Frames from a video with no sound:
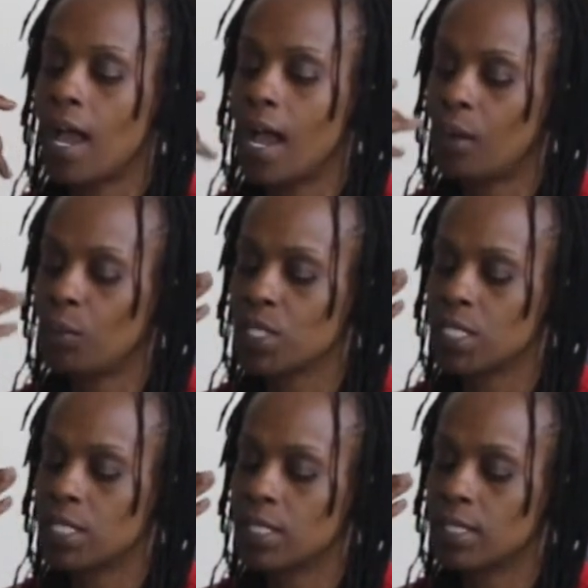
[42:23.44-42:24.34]
I
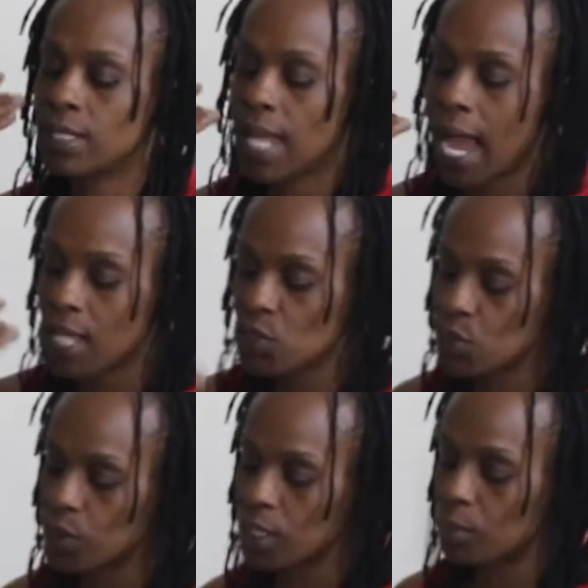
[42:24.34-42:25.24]
was
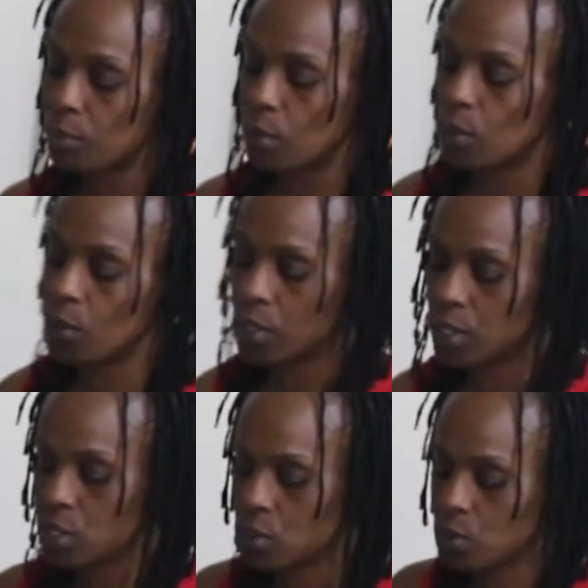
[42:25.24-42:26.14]
naturally
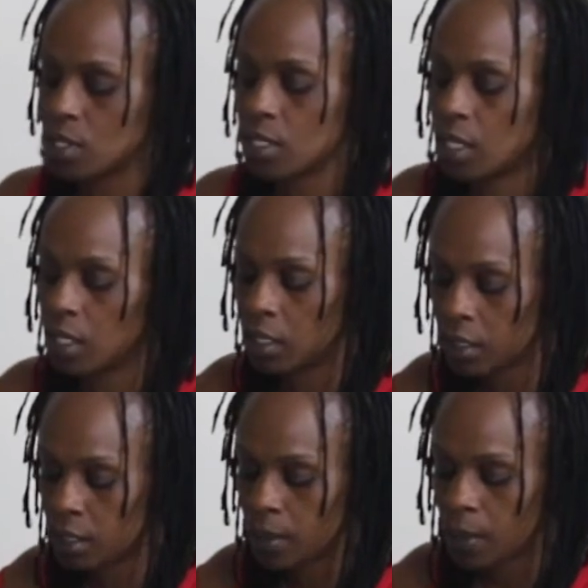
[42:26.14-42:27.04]
born to sing.
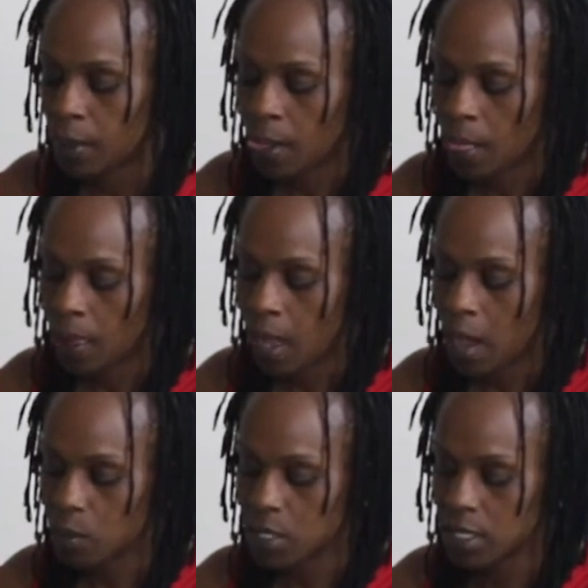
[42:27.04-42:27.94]

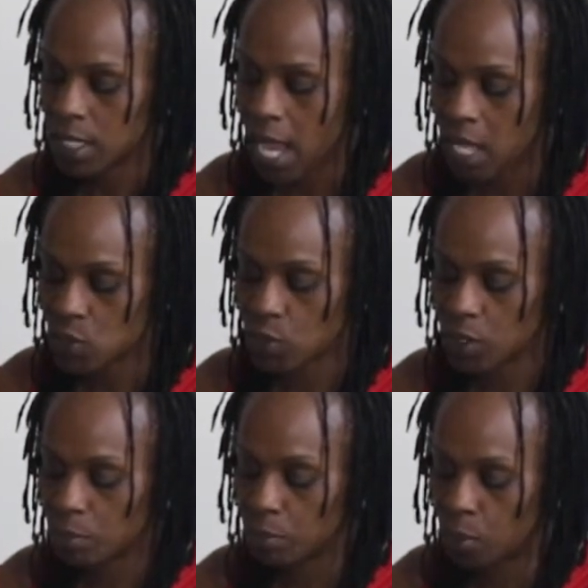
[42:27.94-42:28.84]
I was
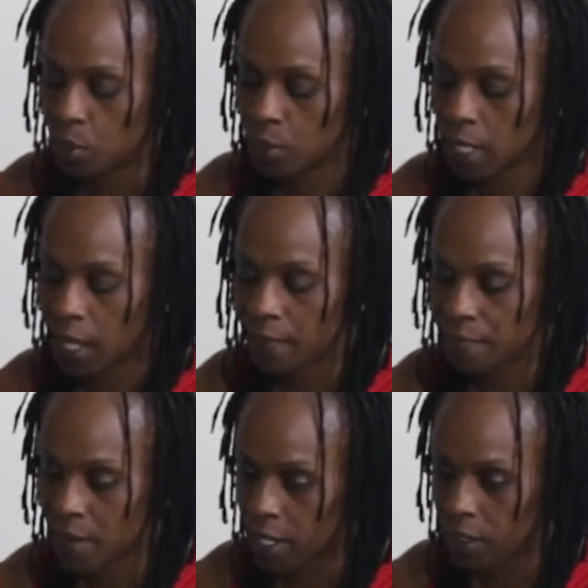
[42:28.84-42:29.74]
naturally born a
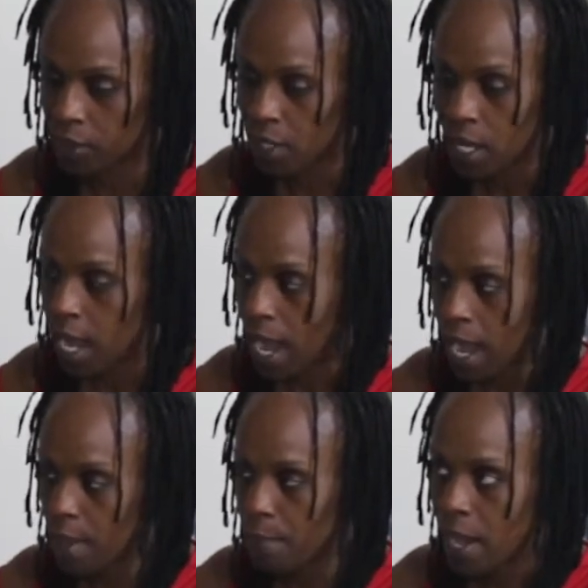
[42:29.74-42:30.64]
fighter.
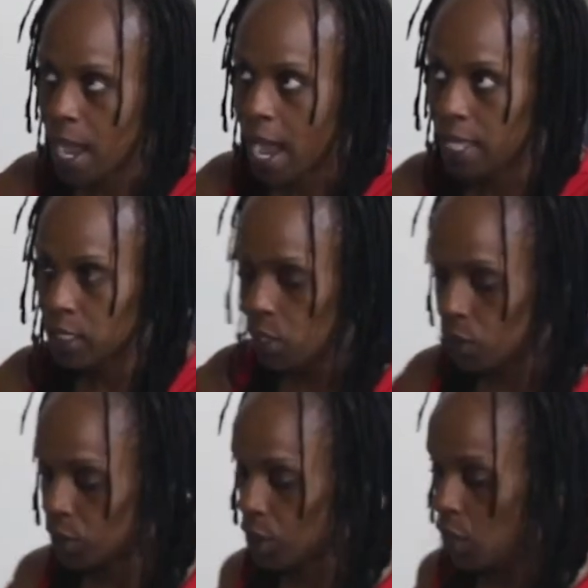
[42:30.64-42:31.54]
I
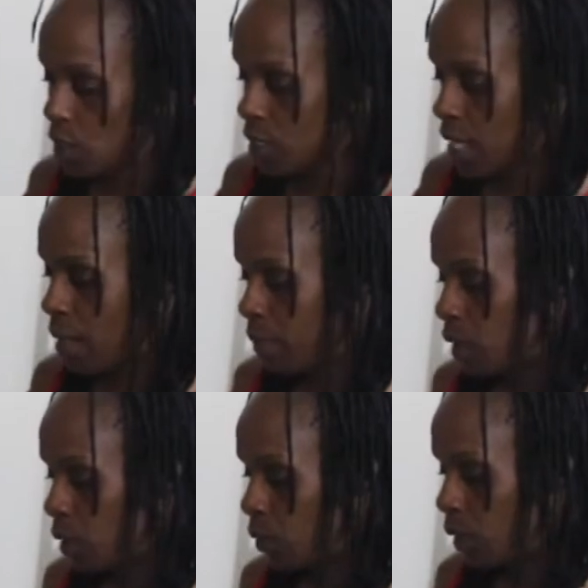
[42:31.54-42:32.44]
learned a long time
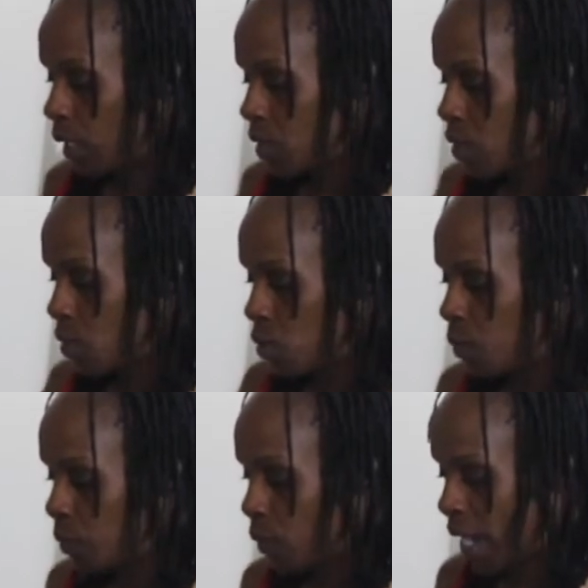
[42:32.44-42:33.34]
ago, and I told you,
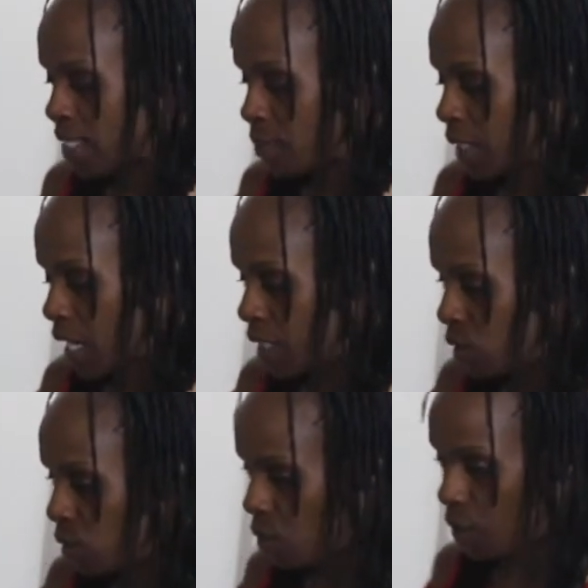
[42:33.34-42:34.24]
people ask me, how do
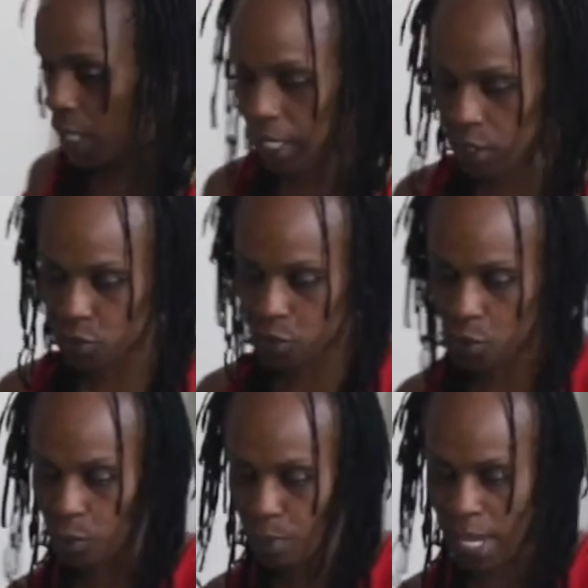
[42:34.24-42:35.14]
you learn how to
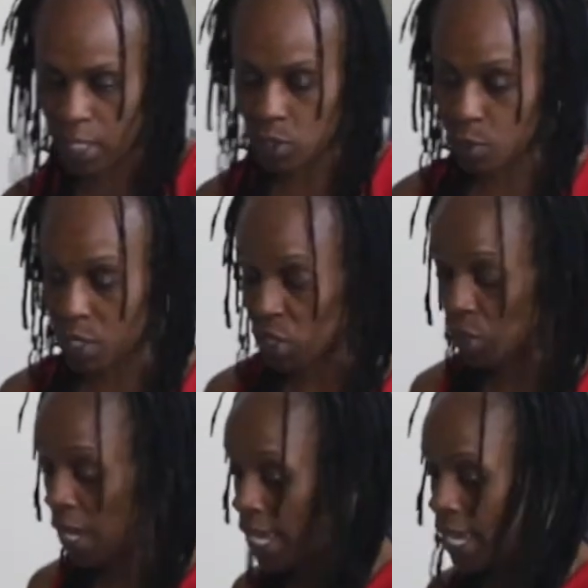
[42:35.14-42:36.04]
control the band so much of
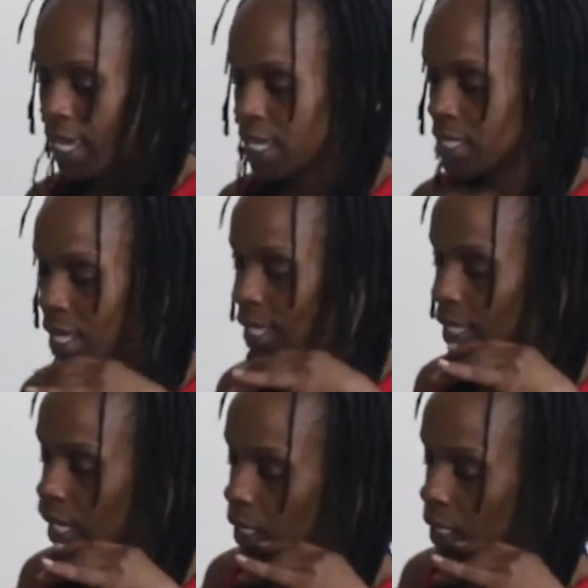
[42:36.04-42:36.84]
it? It's not that I